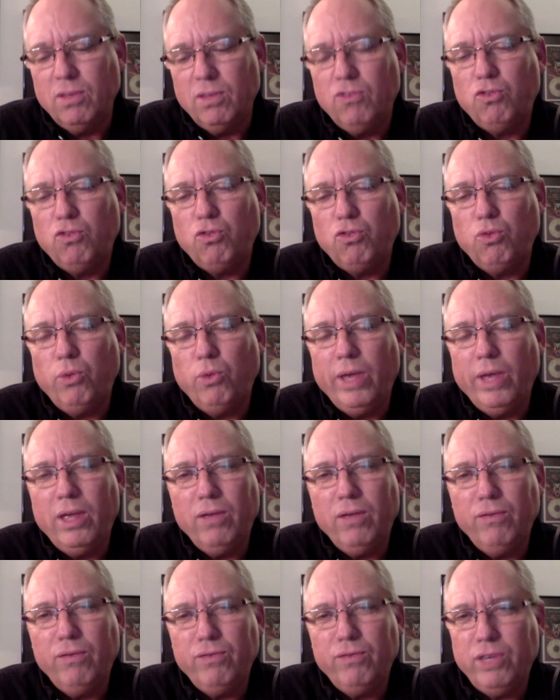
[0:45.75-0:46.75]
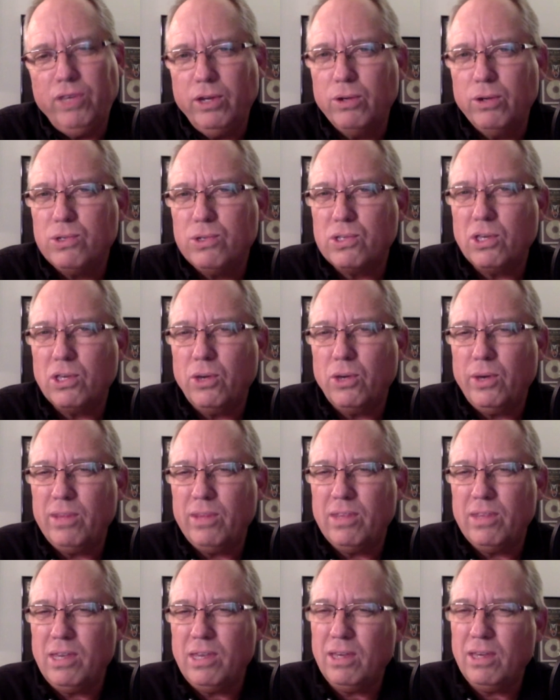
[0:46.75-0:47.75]
12 years ago, I
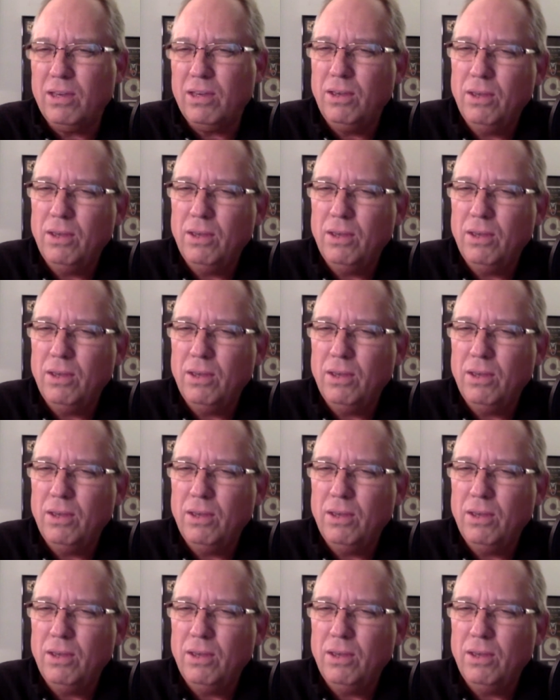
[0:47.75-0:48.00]
think.